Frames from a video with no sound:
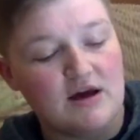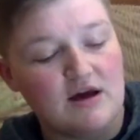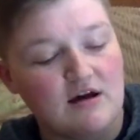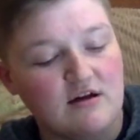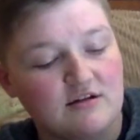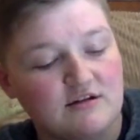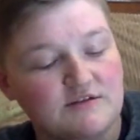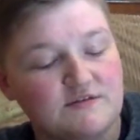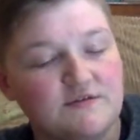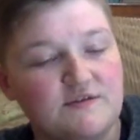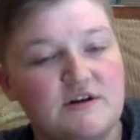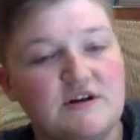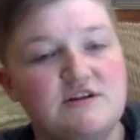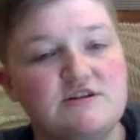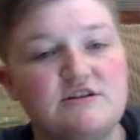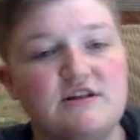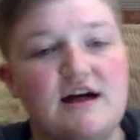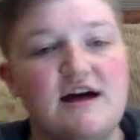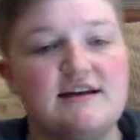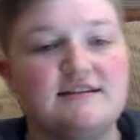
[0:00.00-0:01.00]
colors for
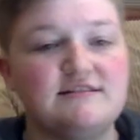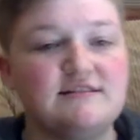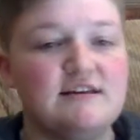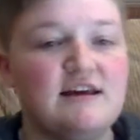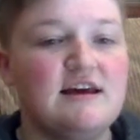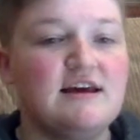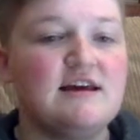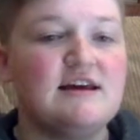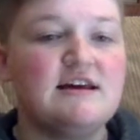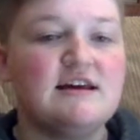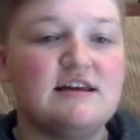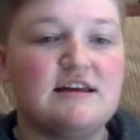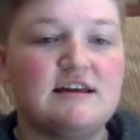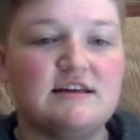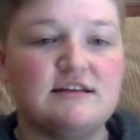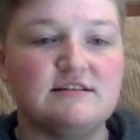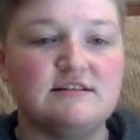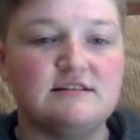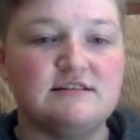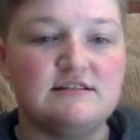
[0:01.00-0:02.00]
each class
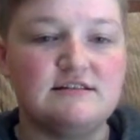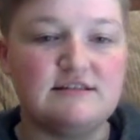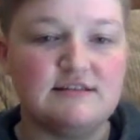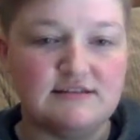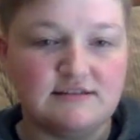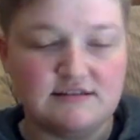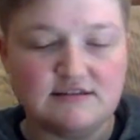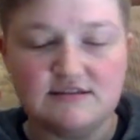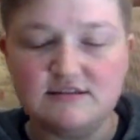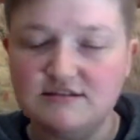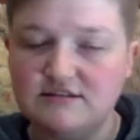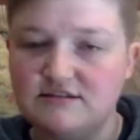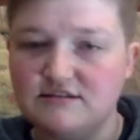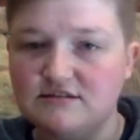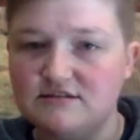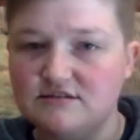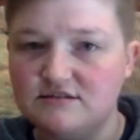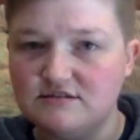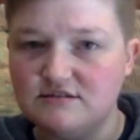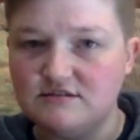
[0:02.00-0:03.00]
consistent.
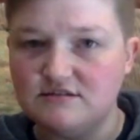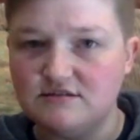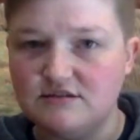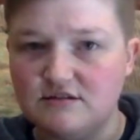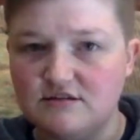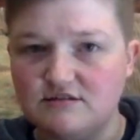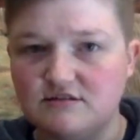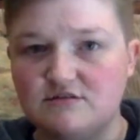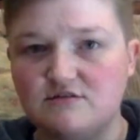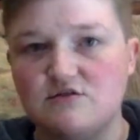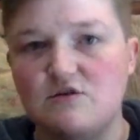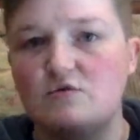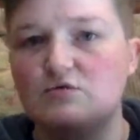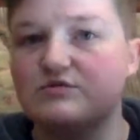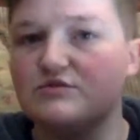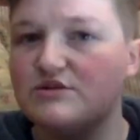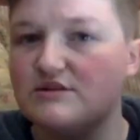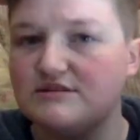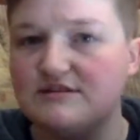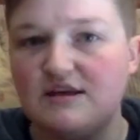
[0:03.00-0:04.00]
So
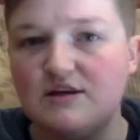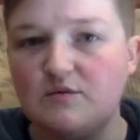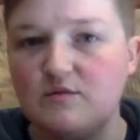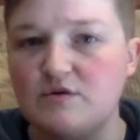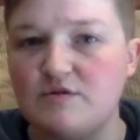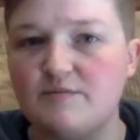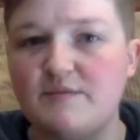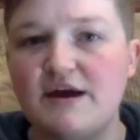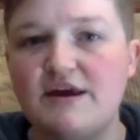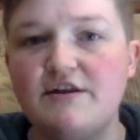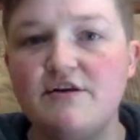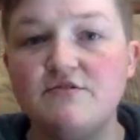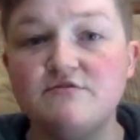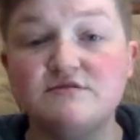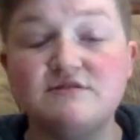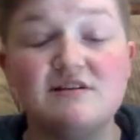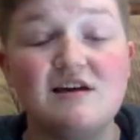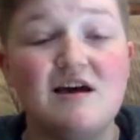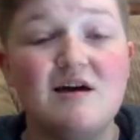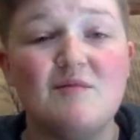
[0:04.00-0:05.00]
just like with my
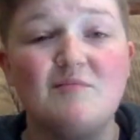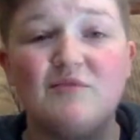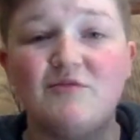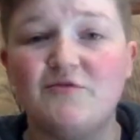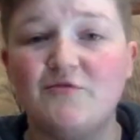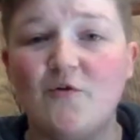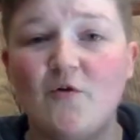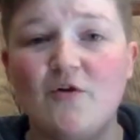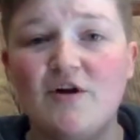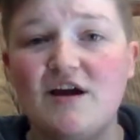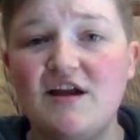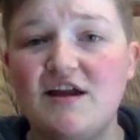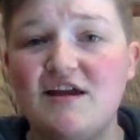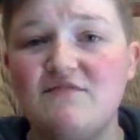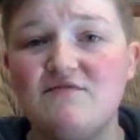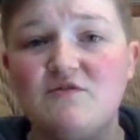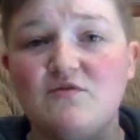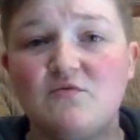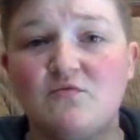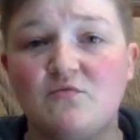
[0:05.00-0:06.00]
notes, before I
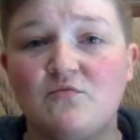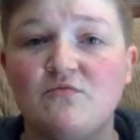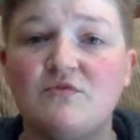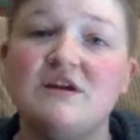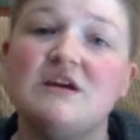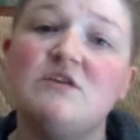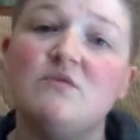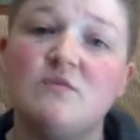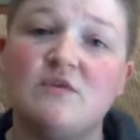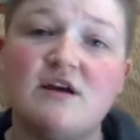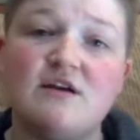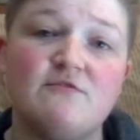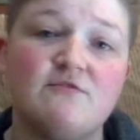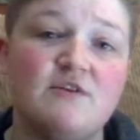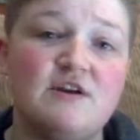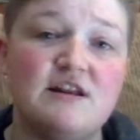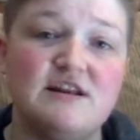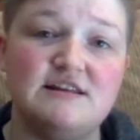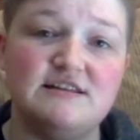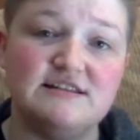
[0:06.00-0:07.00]
even read what I've
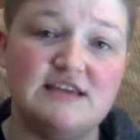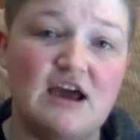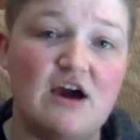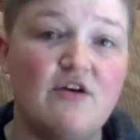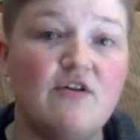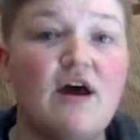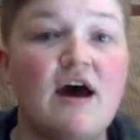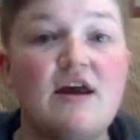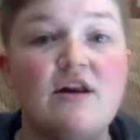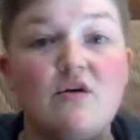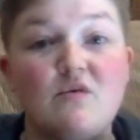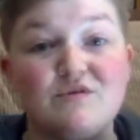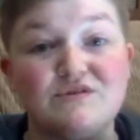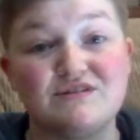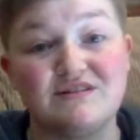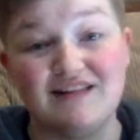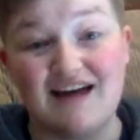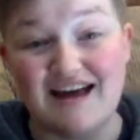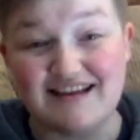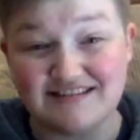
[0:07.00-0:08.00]
written down, I know which
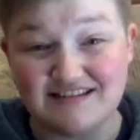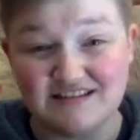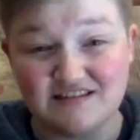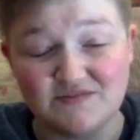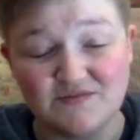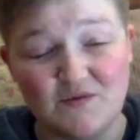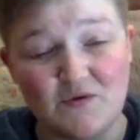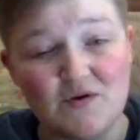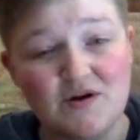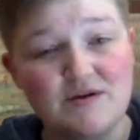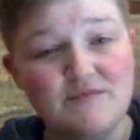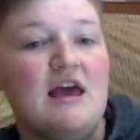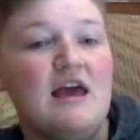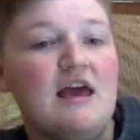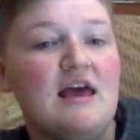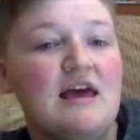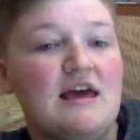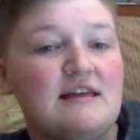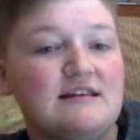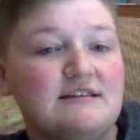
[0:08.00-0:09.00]
class it's for.
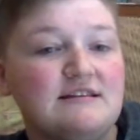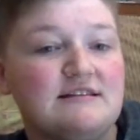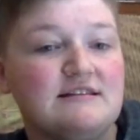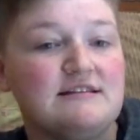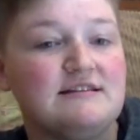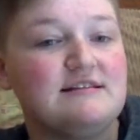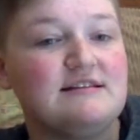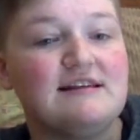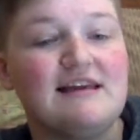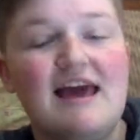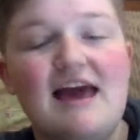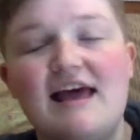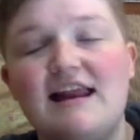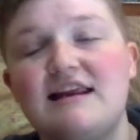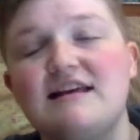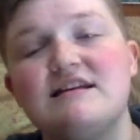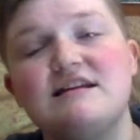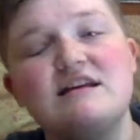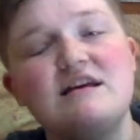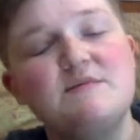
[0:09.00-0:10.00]
And this,
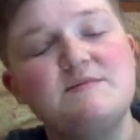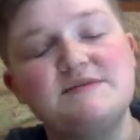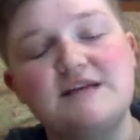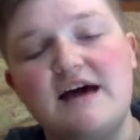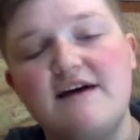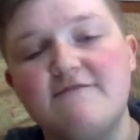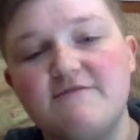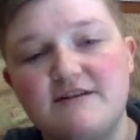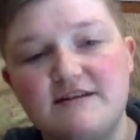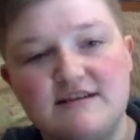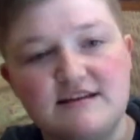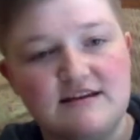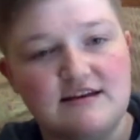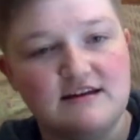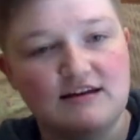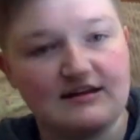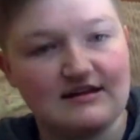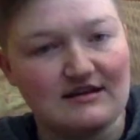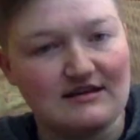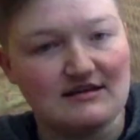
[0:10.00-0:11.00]
again, keeps
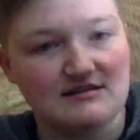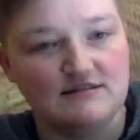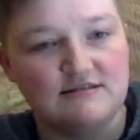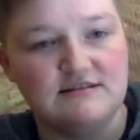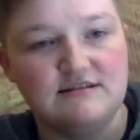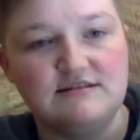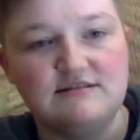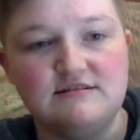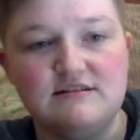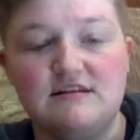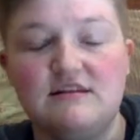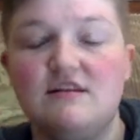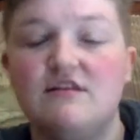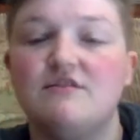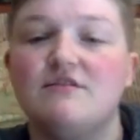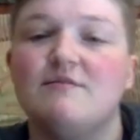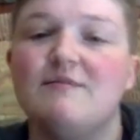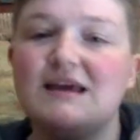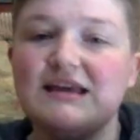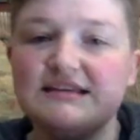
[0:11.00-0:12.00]
everything consistent.
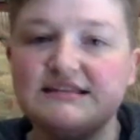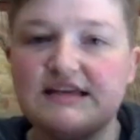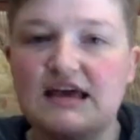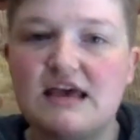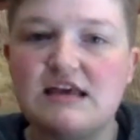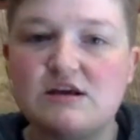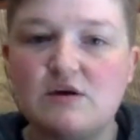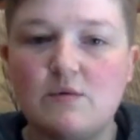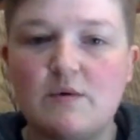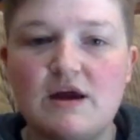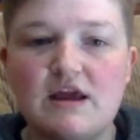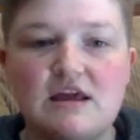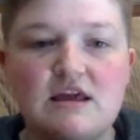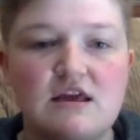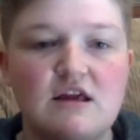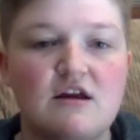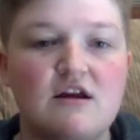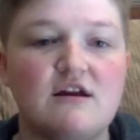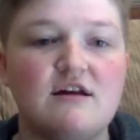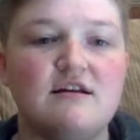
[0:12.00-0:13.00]
The main takeaway
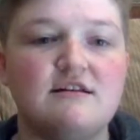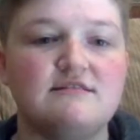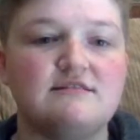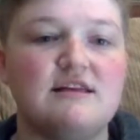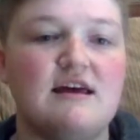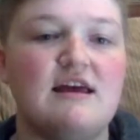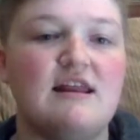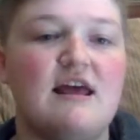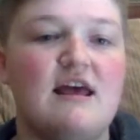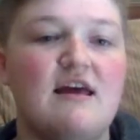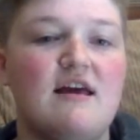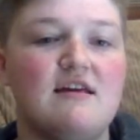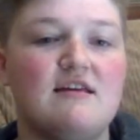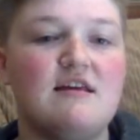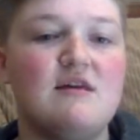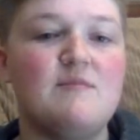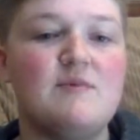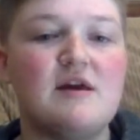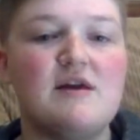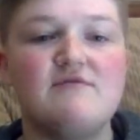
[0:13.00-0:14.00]
here is that
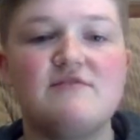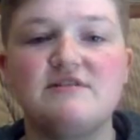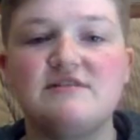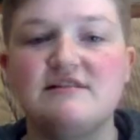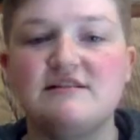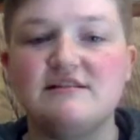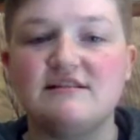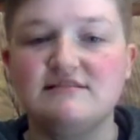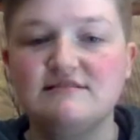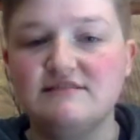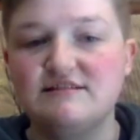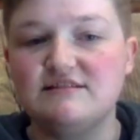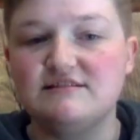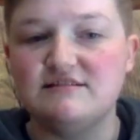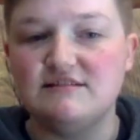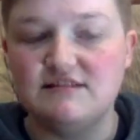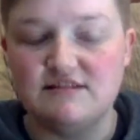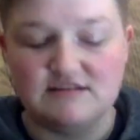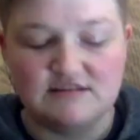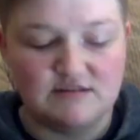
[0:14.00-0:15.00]
keeping everything
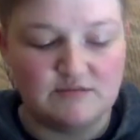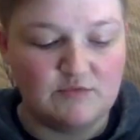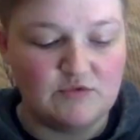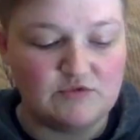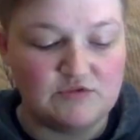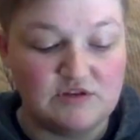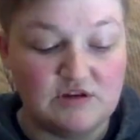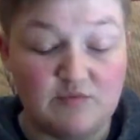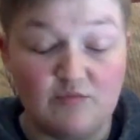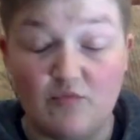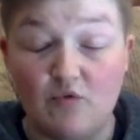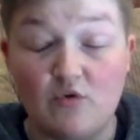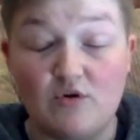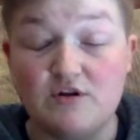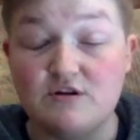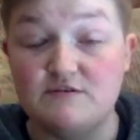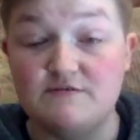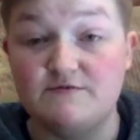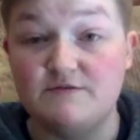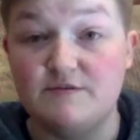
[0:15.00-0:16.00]
consistent is the most
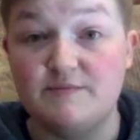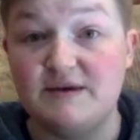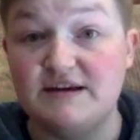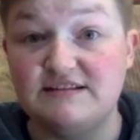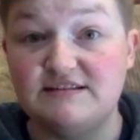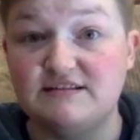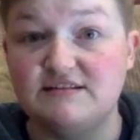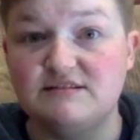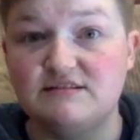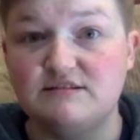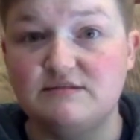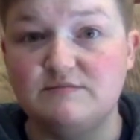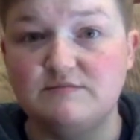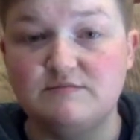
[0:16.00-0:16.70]
important for my system.